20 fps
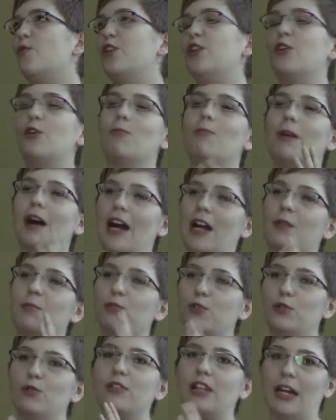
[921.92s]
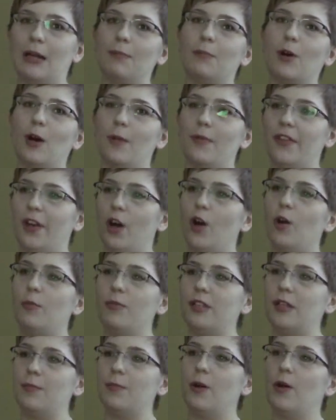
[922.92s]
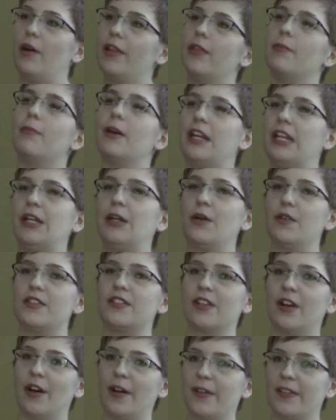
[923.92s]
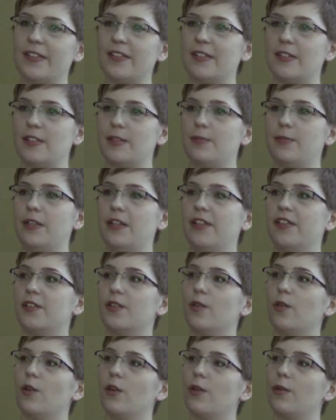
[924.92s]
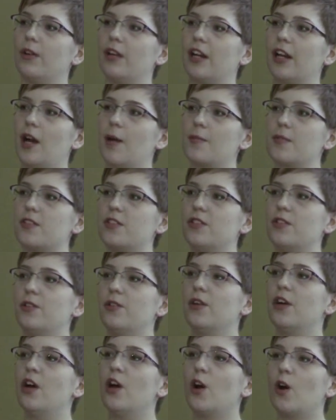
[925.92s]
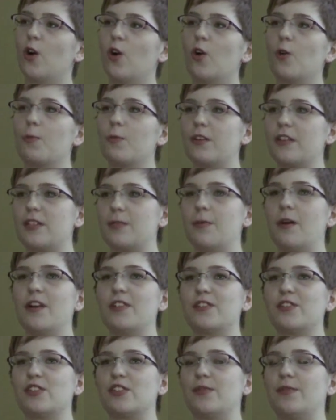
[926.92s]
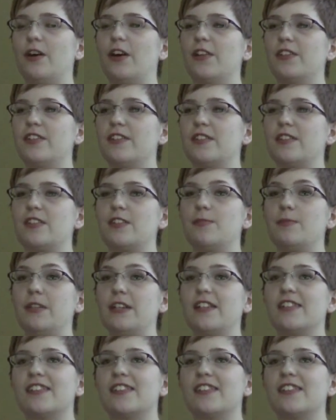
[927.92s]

you know, buying blue light bulbs at Home Depot and the money goes to Autism Speaks, or when it comes to corporate just do gold, do, do light